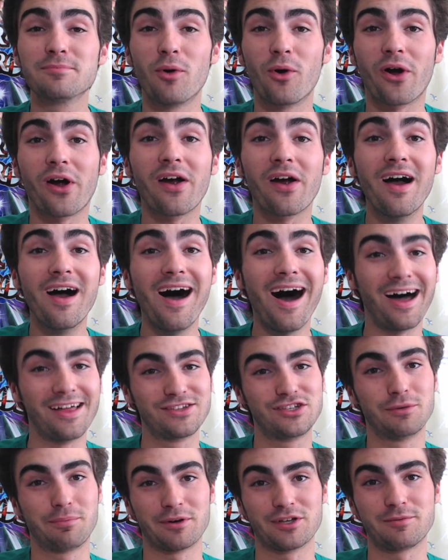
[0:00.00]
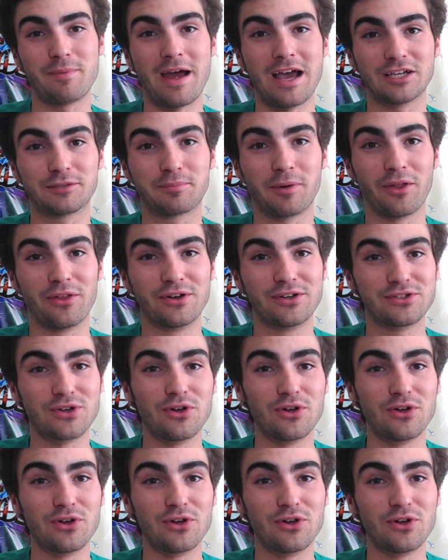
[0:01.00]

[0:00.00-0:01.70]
more on Super Smash Bros.